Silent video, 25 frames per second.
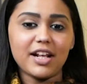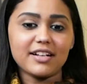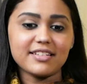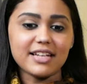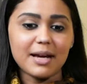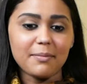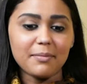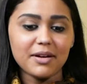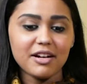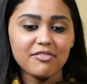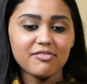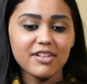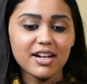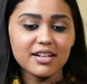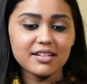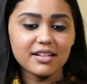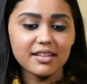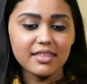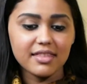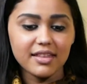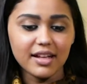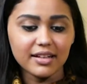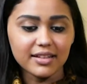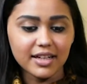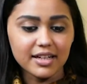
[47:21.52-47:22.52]
example, if there is a
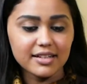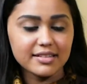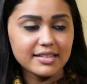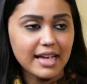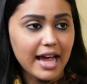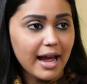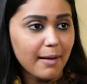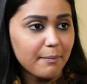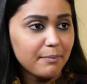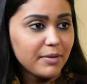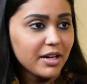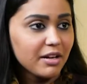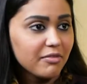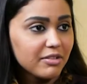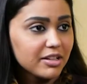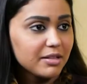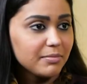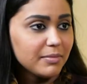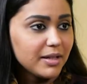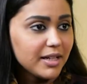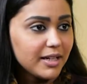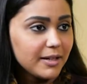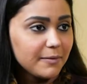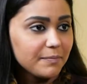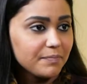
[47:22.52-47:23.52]
thing that is happening with
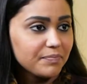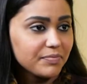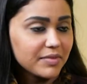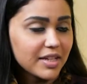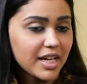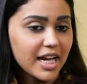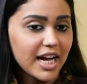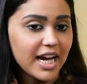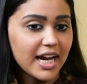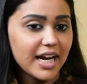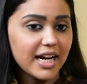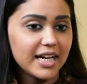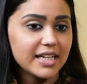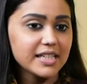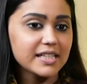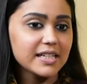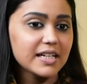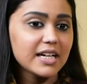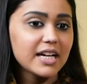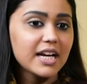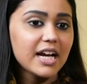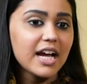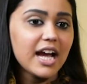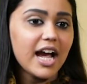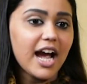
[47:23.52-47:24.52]
me and
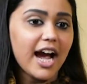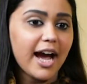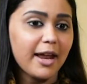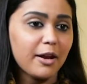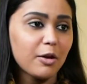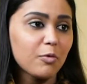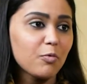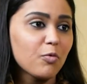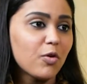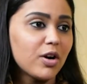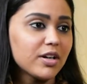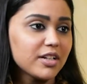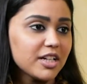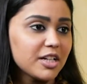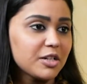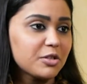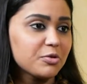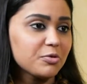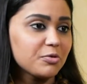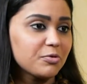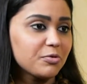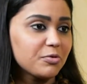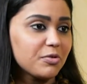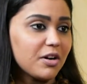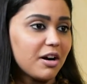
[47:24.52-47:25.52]
I don't want it
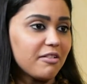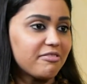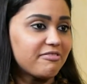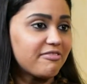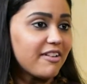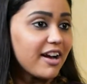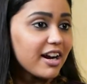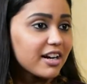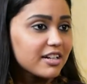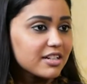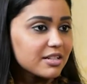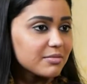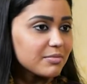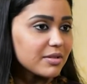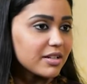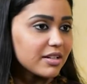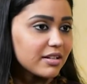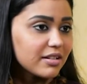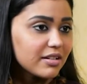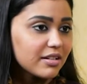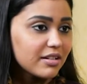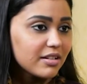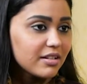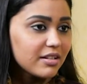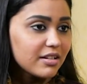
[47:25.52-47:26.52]
to affect me.
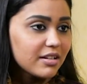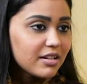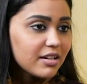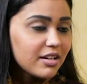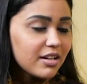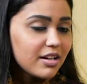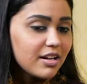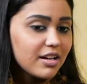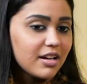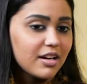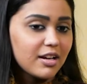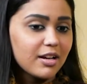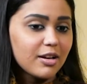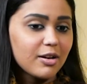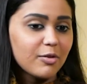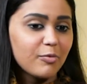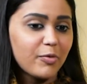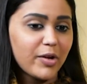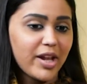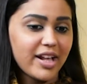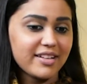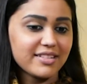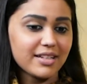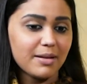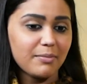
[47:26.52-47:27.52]

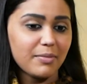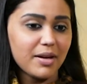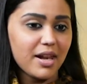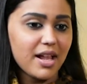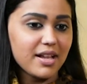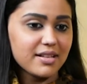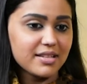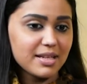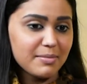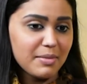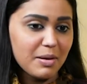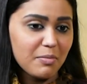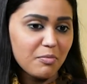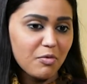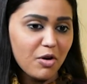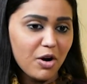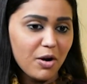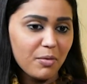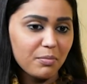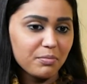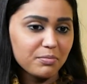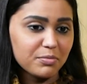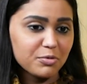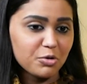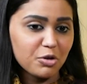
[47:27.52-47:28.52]
For example, let's say my
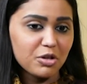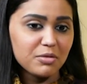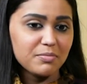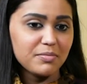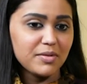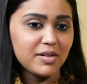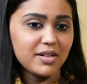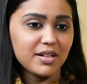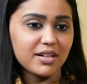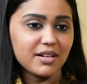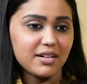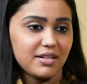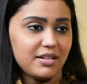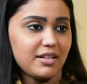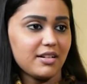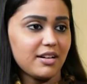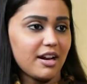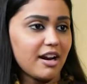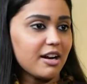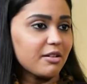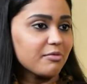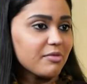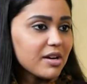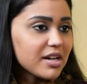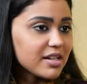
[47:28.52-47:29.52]
mom told me a career
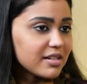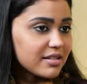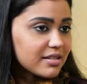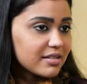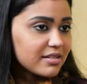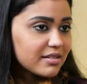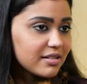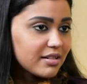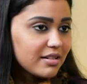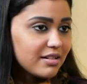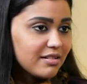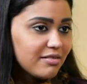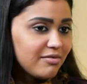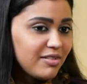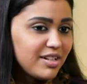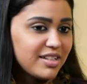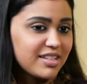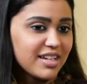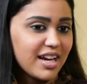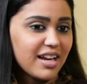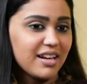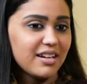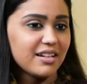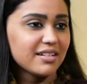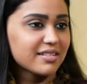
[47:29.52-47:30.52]
advice,
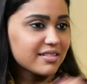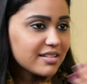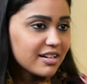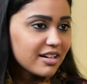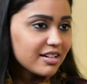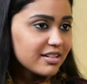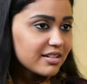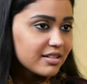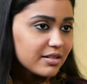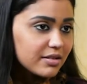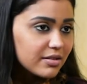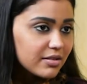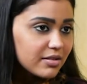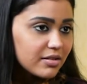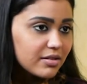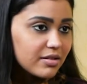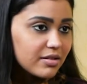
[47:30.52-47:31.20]
which I listened,